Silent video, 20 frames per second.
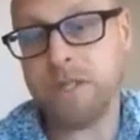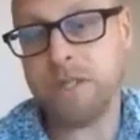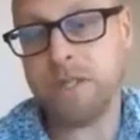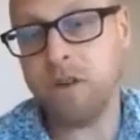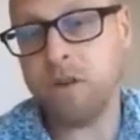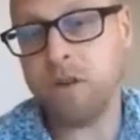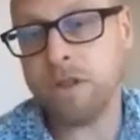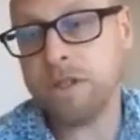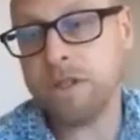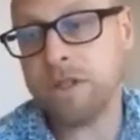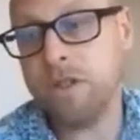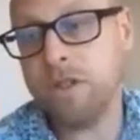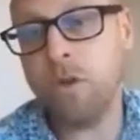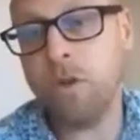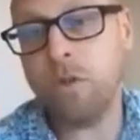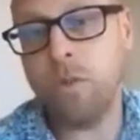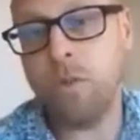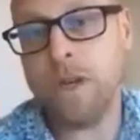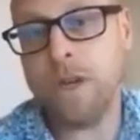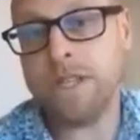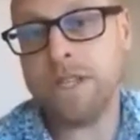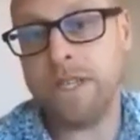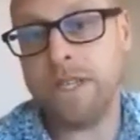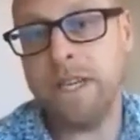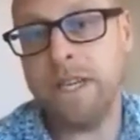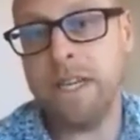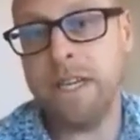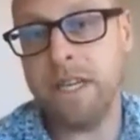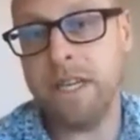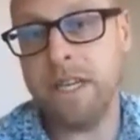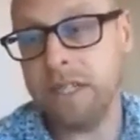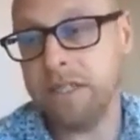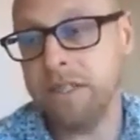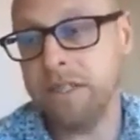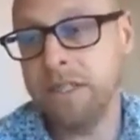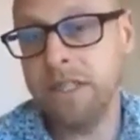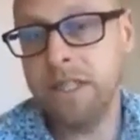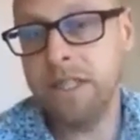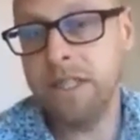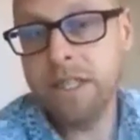across northwestern India.
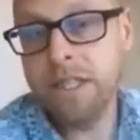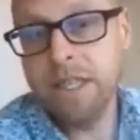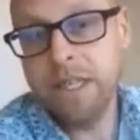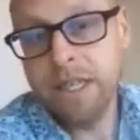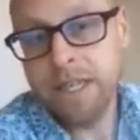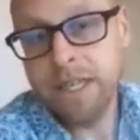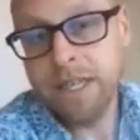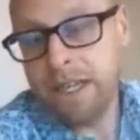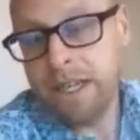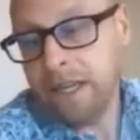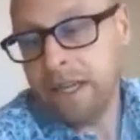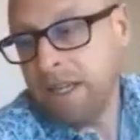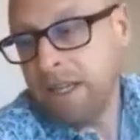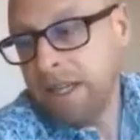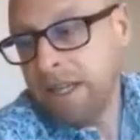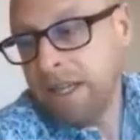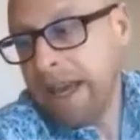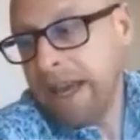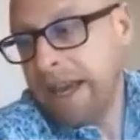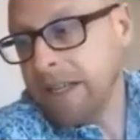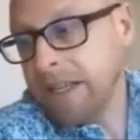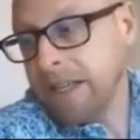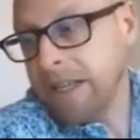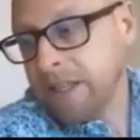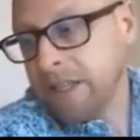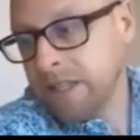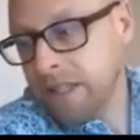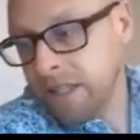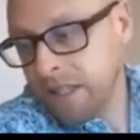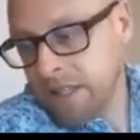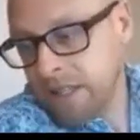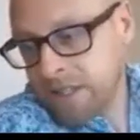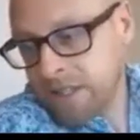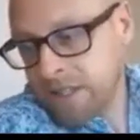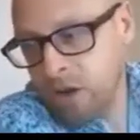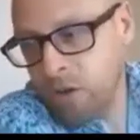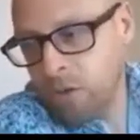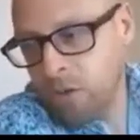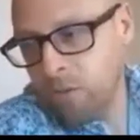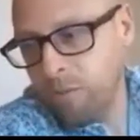And
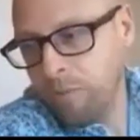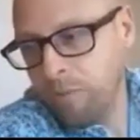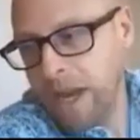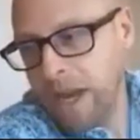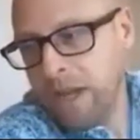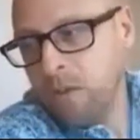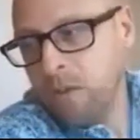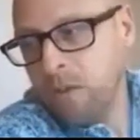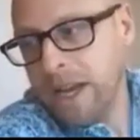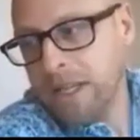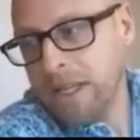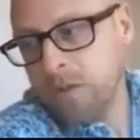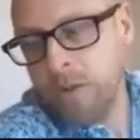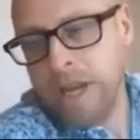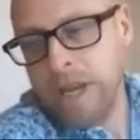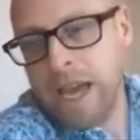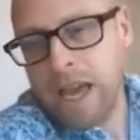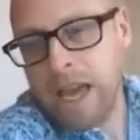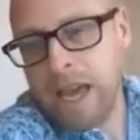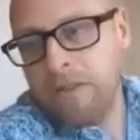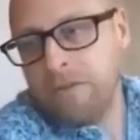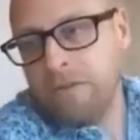so many ways we have,